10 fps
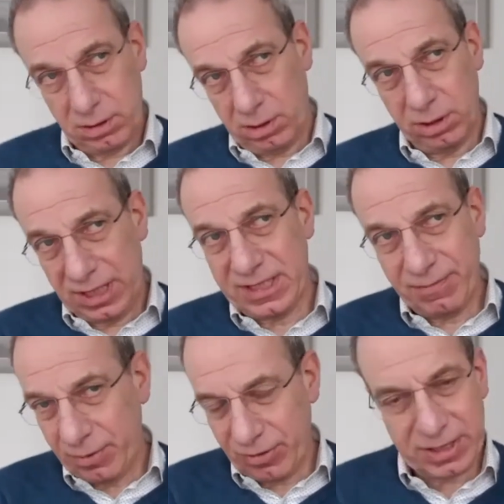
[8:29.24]
unless they're
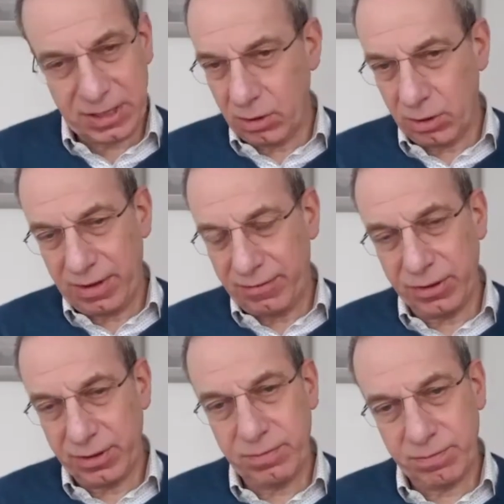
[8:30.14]
progressing or have
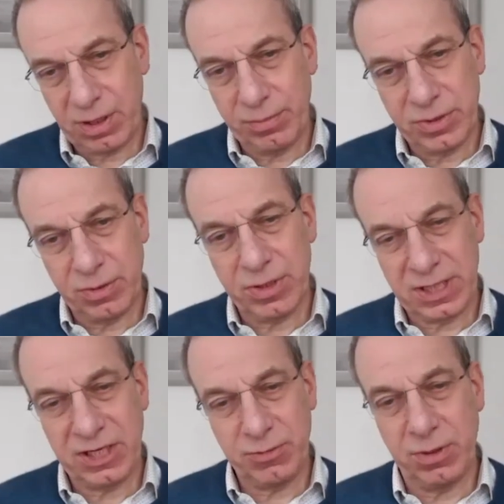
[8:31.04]
other problems, in which
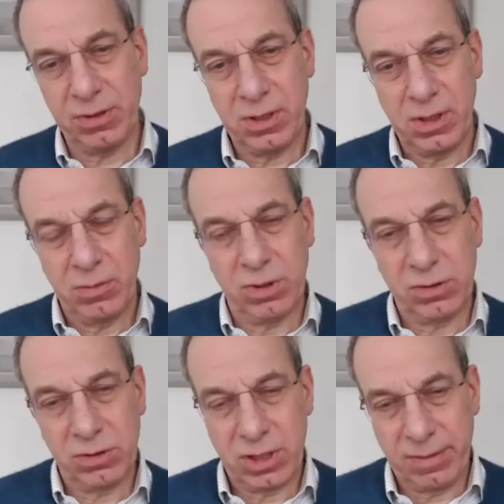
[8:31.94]
case we'll
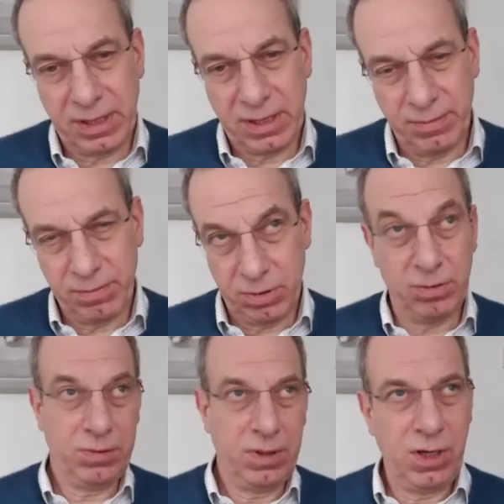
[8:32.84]
try and
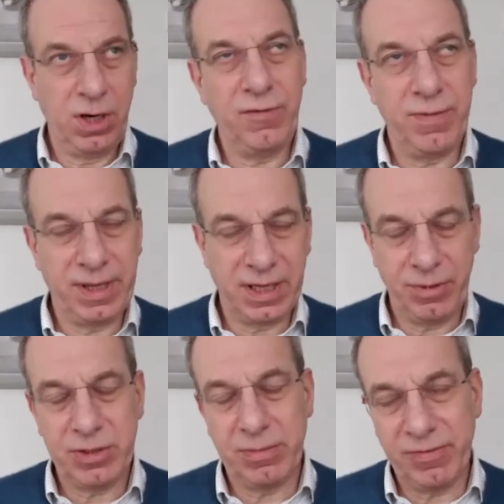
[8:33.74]
we'll hopefully make
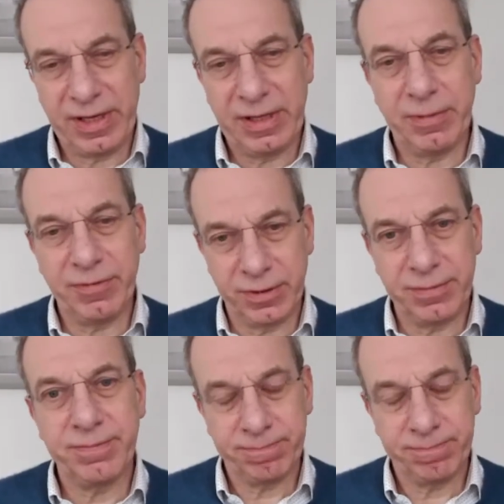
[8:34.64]
everything available for them.